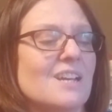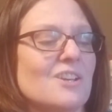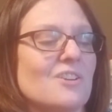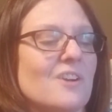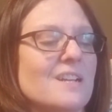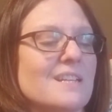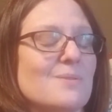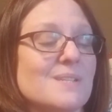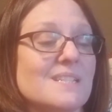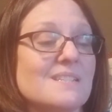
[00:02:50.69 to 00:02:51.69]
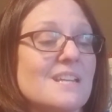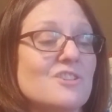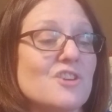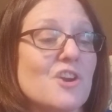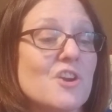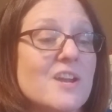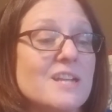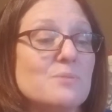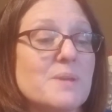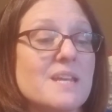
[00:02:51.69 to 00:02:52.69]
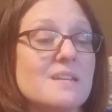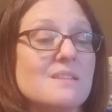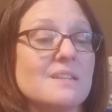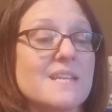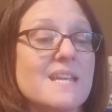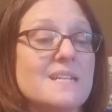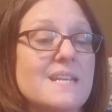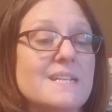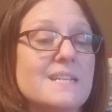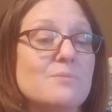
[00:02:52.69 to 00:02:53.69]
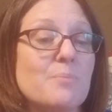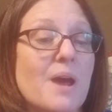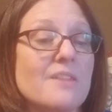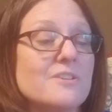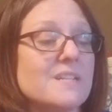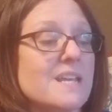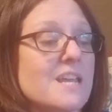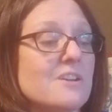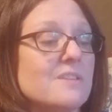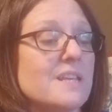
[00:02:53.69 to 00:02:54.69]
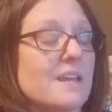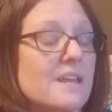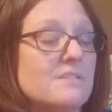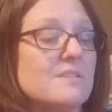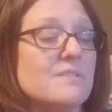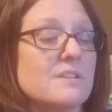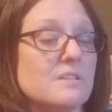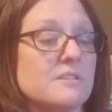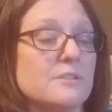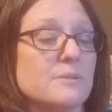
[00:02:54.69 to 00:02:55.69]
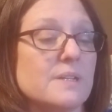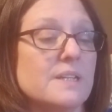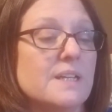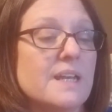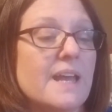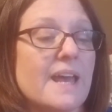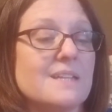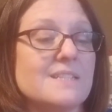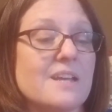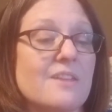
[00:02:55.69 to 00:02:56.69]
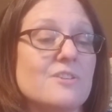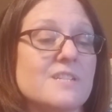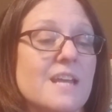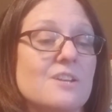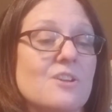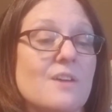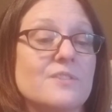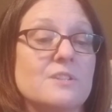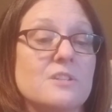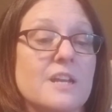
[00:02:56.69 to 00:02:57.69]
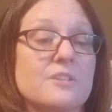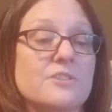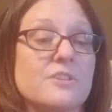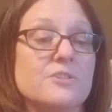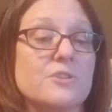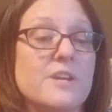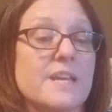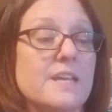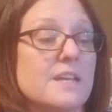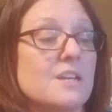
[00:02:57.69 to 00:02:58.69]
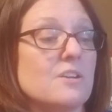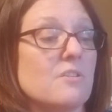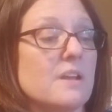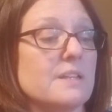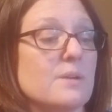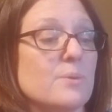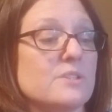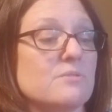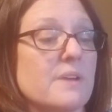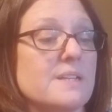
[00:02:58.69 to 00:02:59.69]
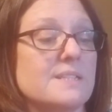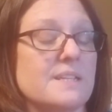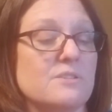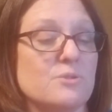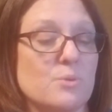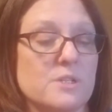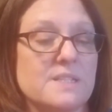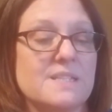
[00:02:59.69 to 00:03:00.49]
Gruntley was in such a hurry to be in the lead, he didn't bother to hear the end of the clue. As the others headed off to look under the tree, Gruntley was racing toward the